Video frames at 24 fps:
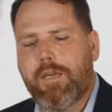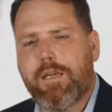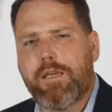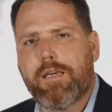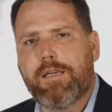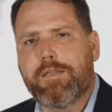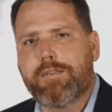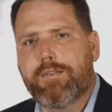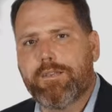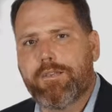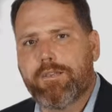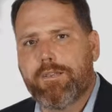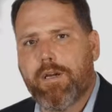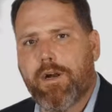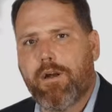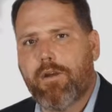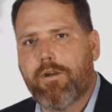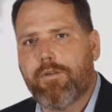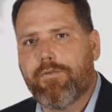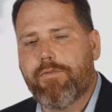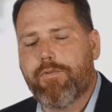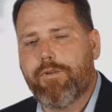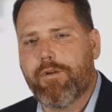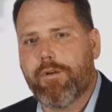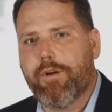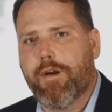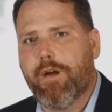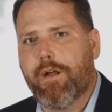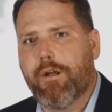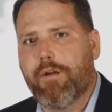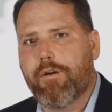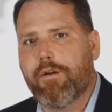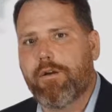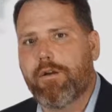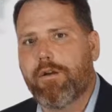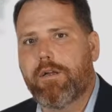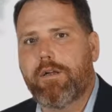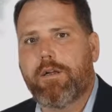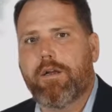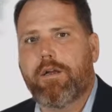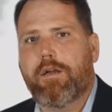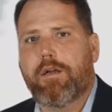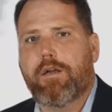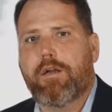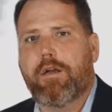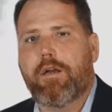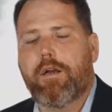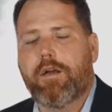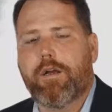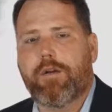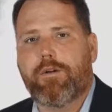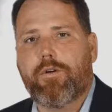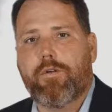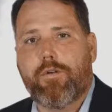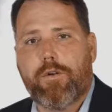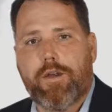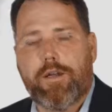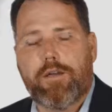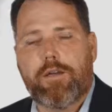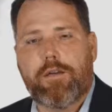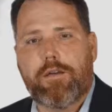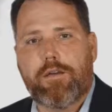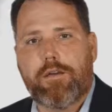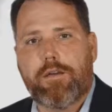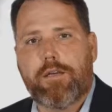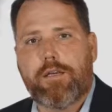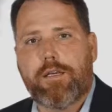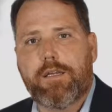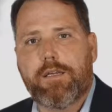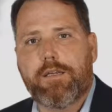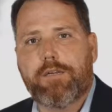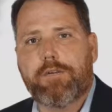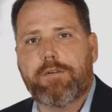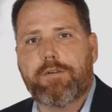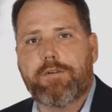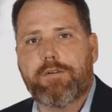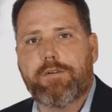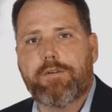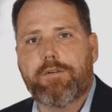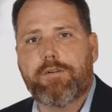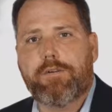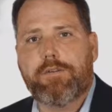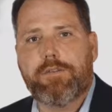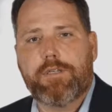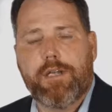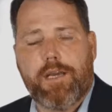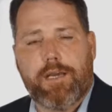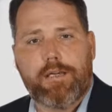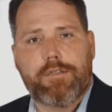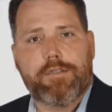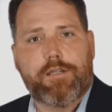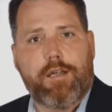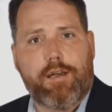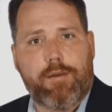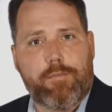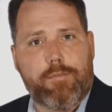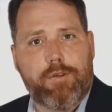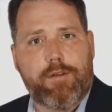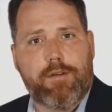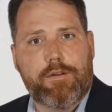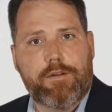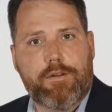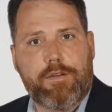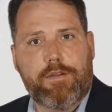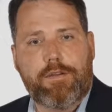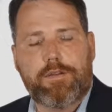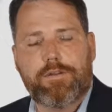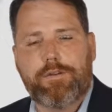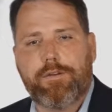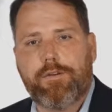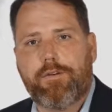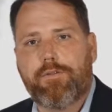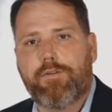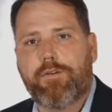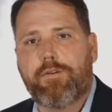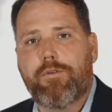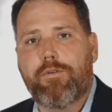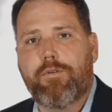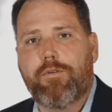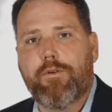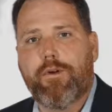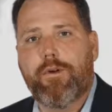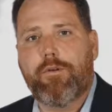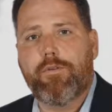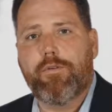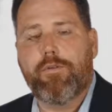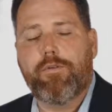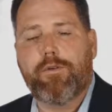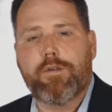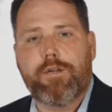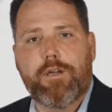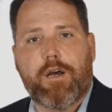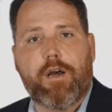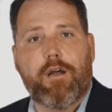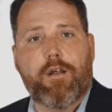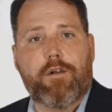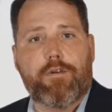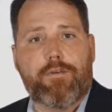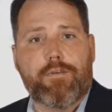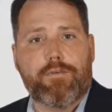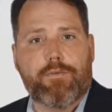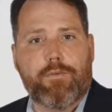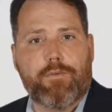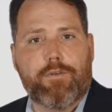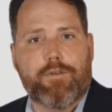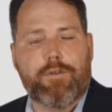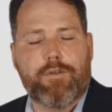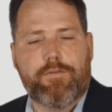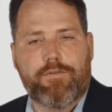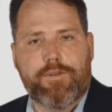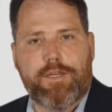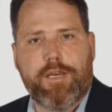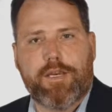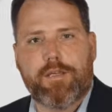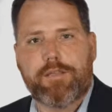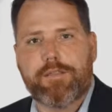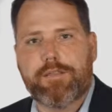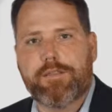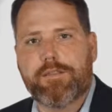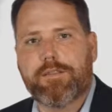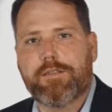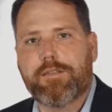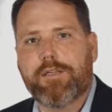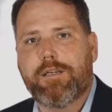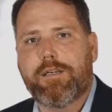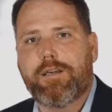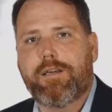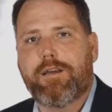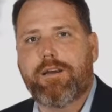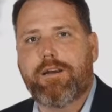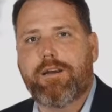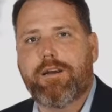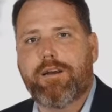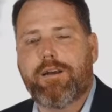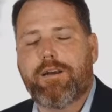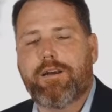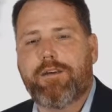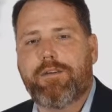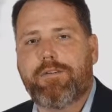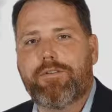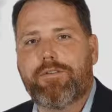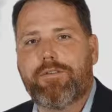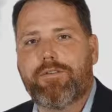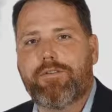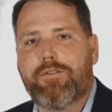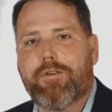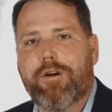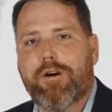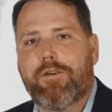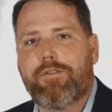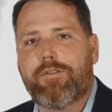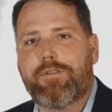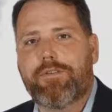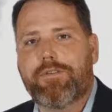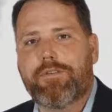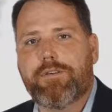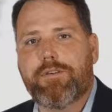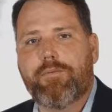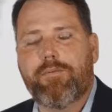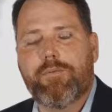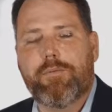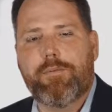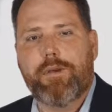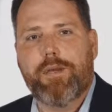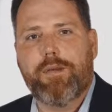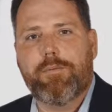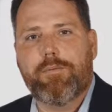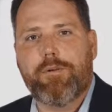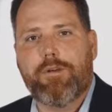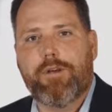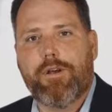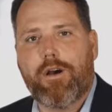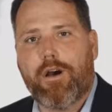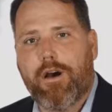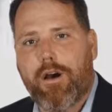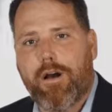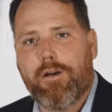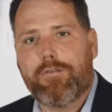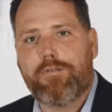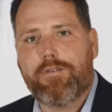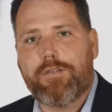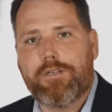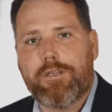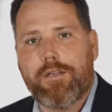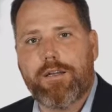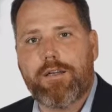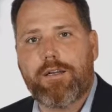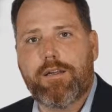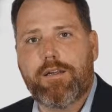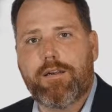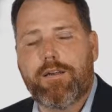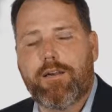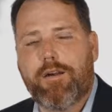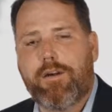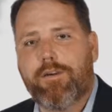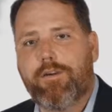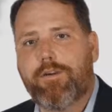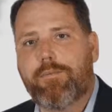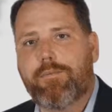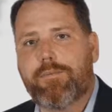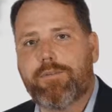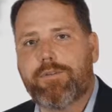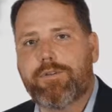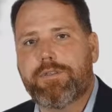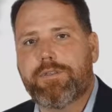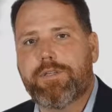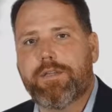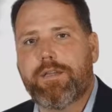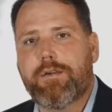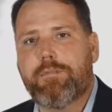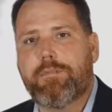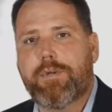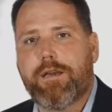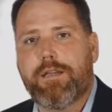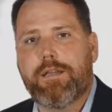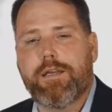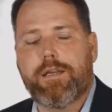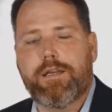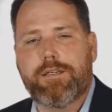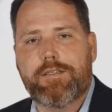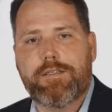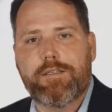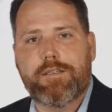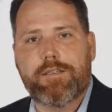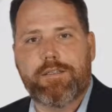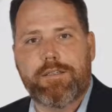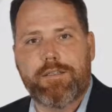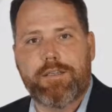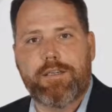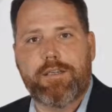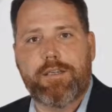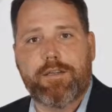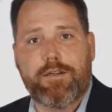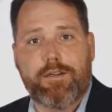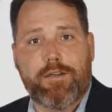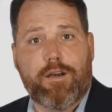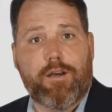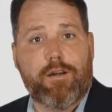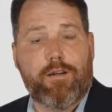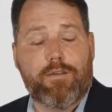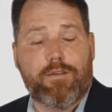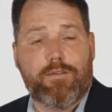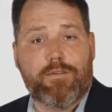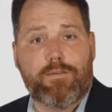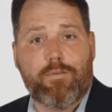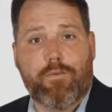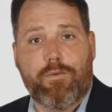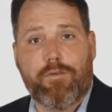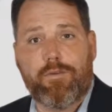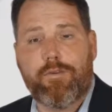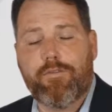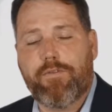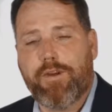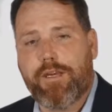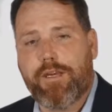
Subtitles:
is a dollar for dollar credit against your tax liability. So if you owe a dollar's worth of taxes, you obviously would be able to offset it 100% by the ITC. A dollar's worth of